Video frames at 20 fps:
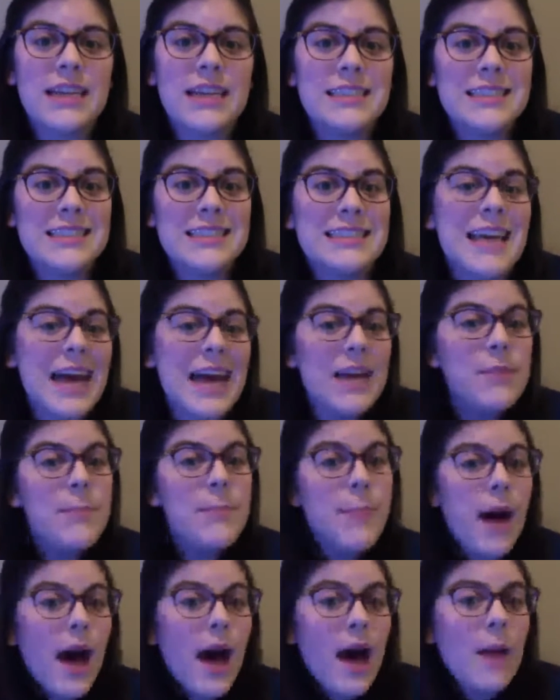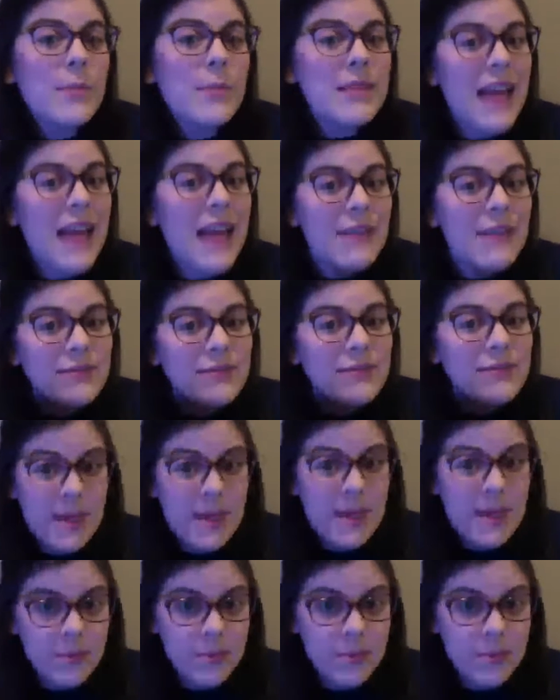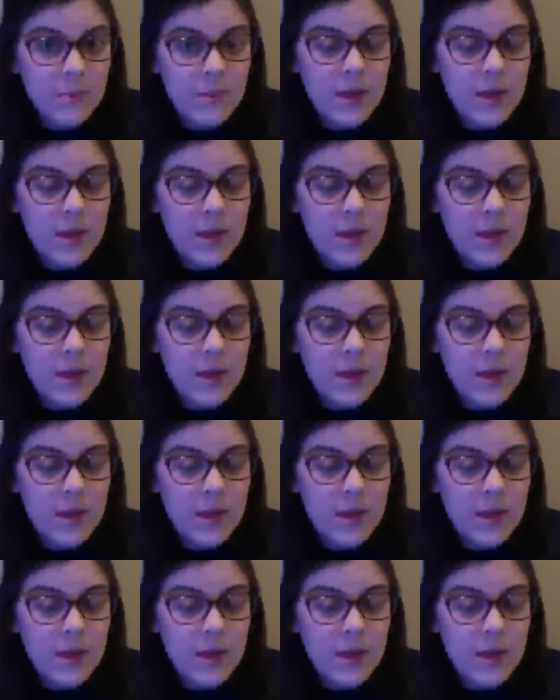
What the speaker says: his dead mom left him.